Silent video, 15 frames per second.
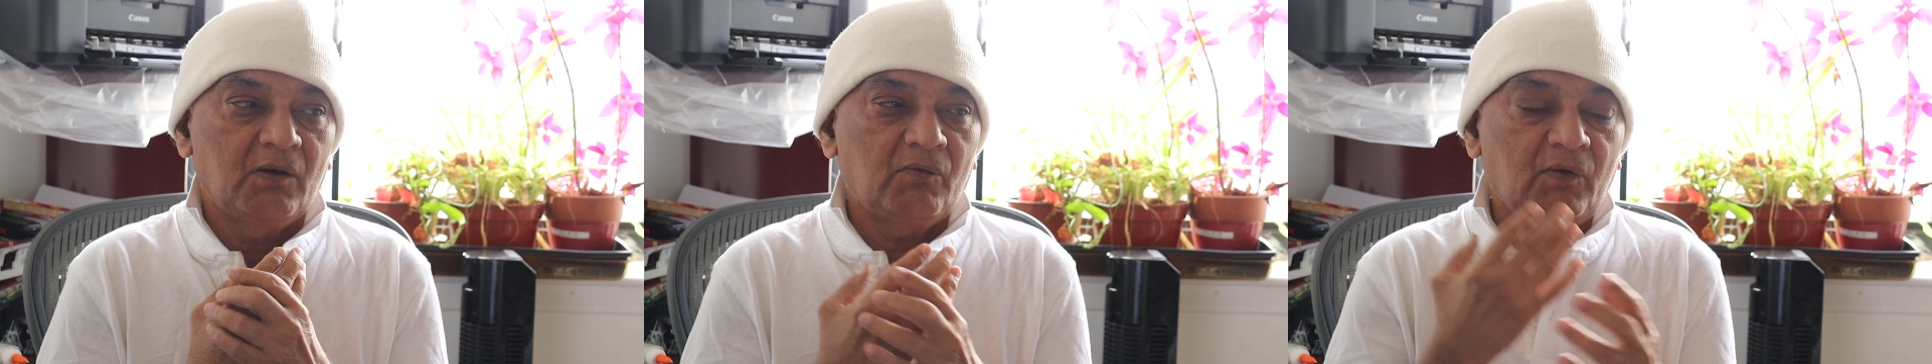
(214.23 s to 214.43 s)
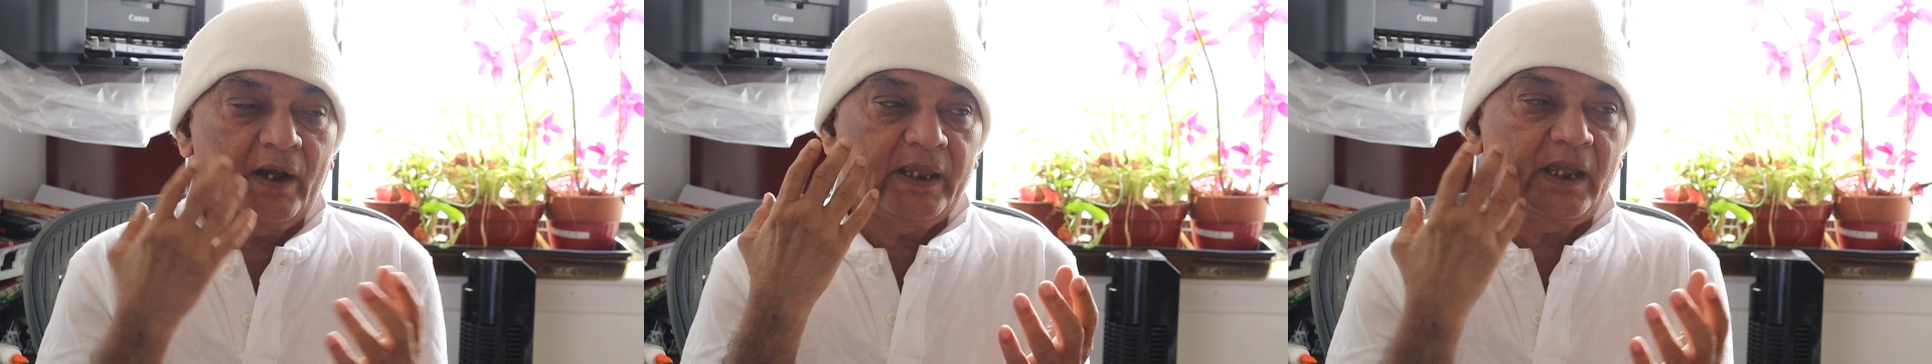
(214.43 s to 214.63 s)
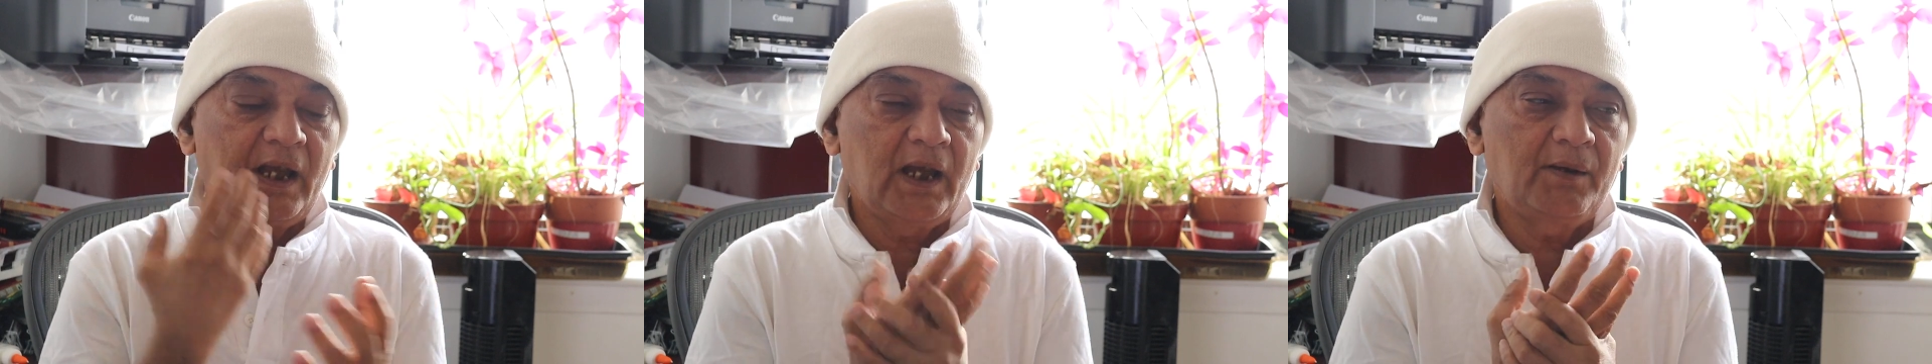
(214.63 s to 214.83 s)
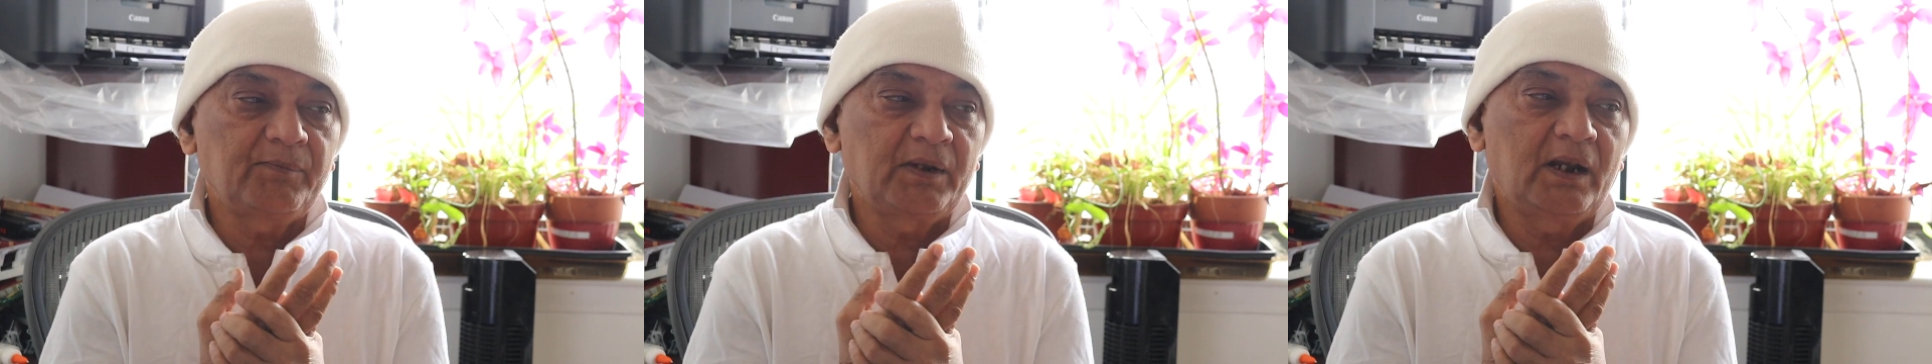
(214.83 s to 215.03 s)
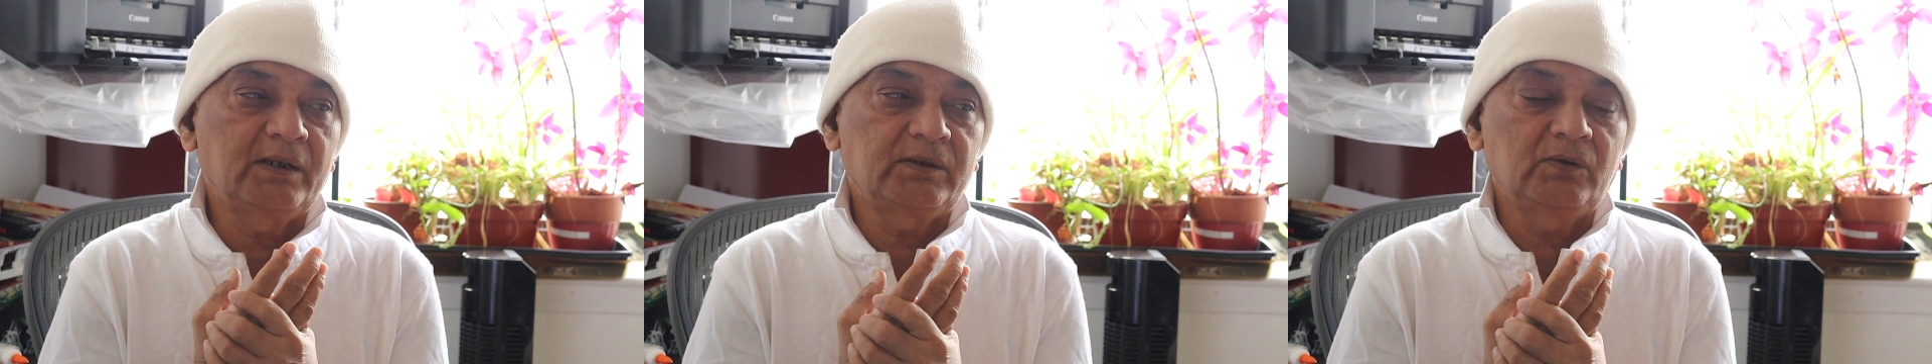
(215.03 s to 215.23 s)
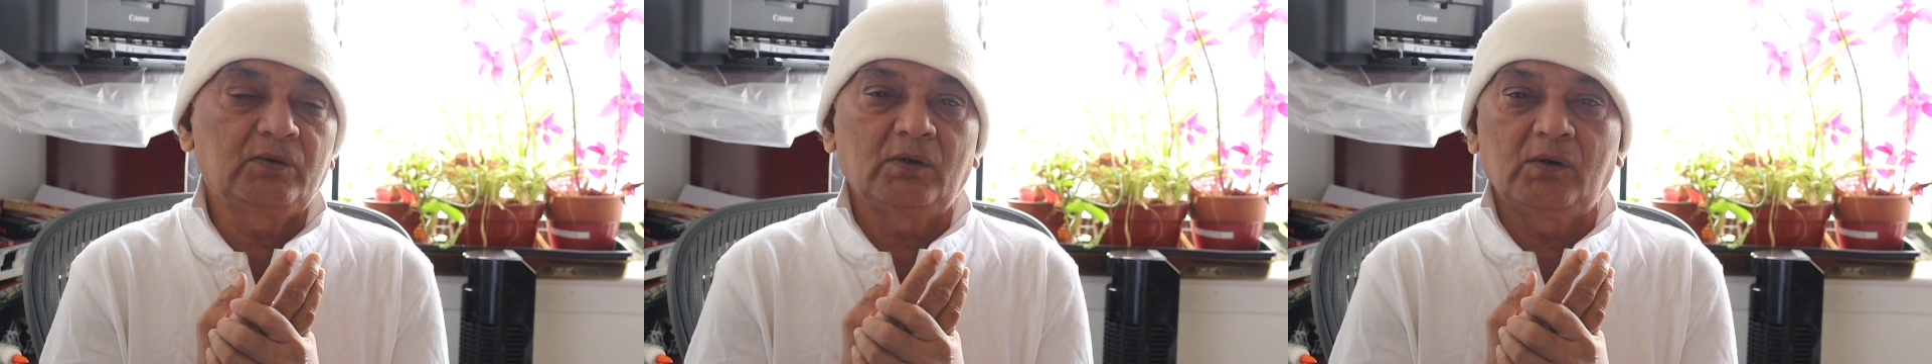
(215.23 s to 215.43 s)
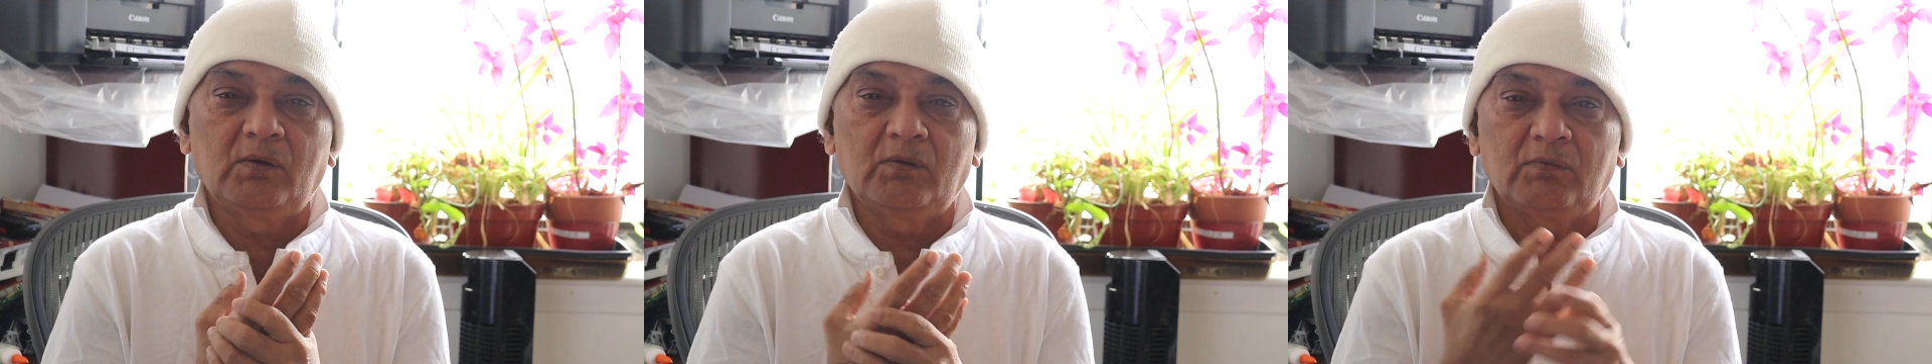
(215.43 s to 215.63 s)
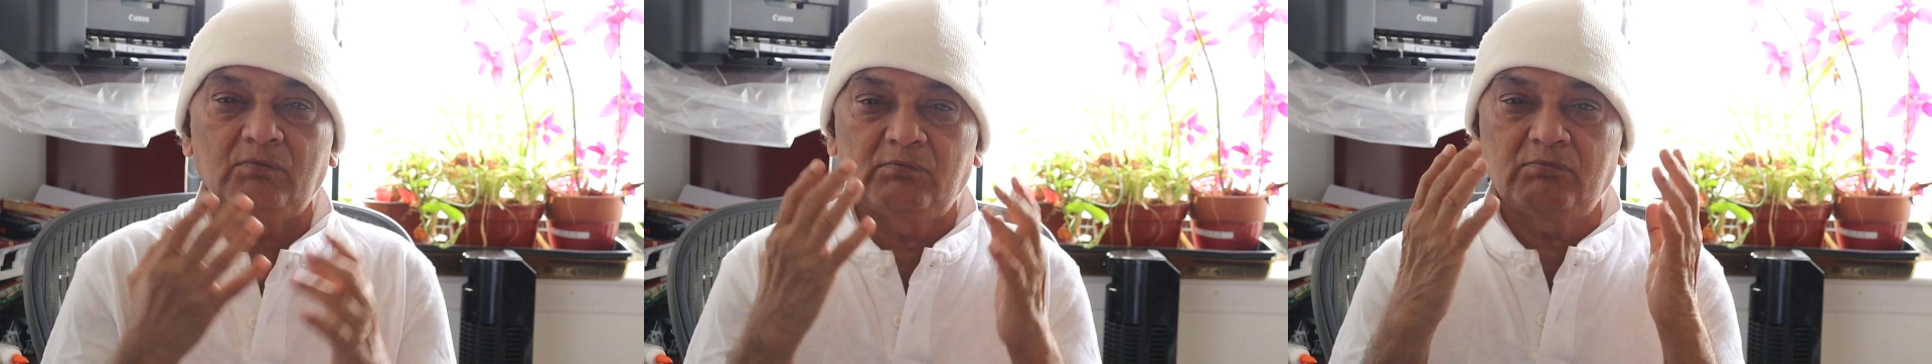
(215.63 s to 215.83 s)
Why I'm not, you
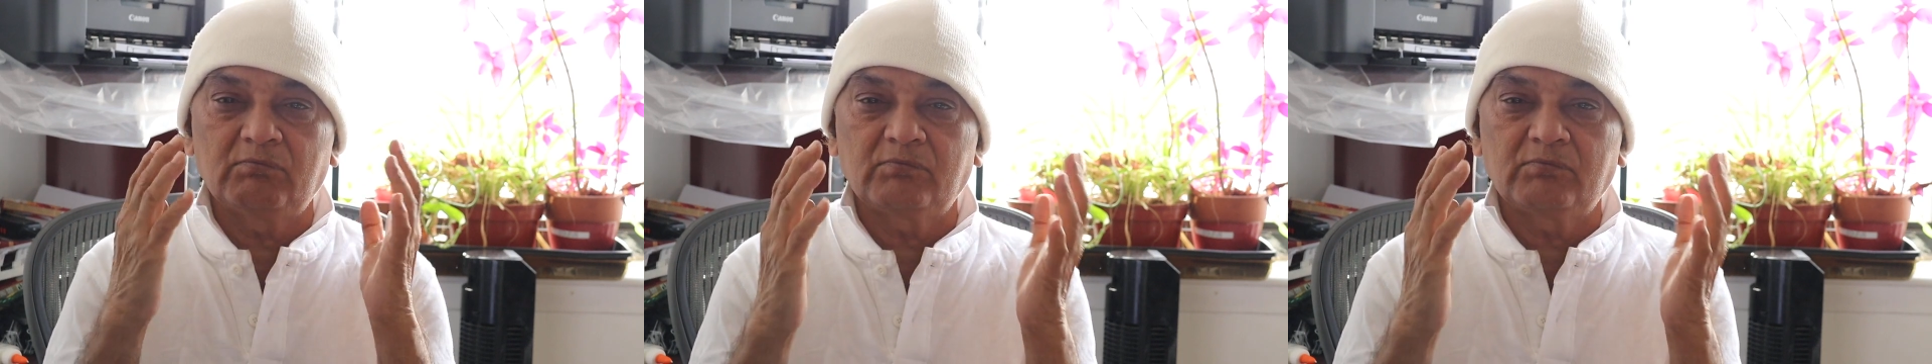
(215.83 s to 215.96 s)
know,